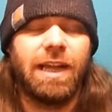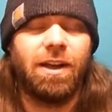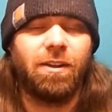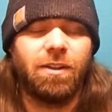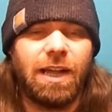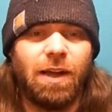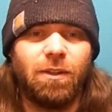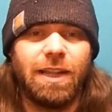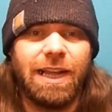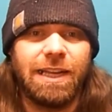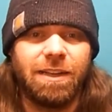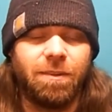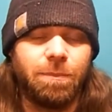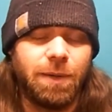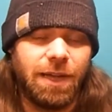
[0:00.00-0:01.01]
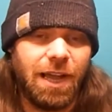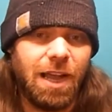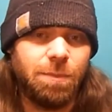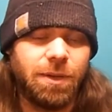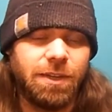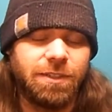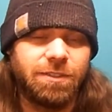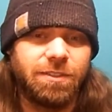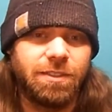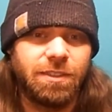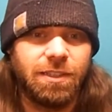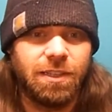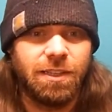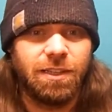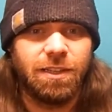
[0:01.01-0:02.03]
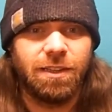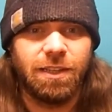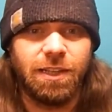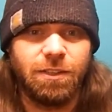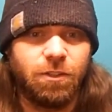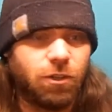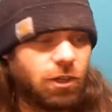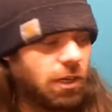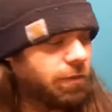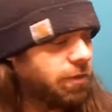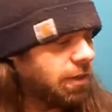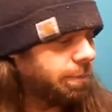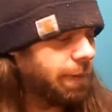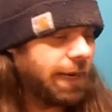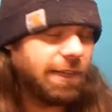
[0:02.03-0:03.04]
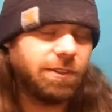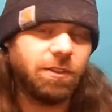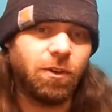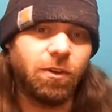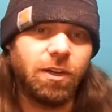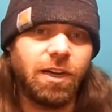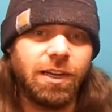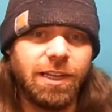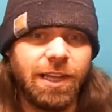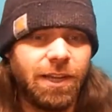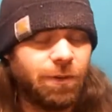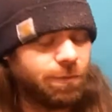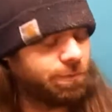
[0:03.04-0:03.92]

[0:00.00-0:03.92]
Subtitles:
outline of my Ibanez, then took it over to the bandsaw and cut it out.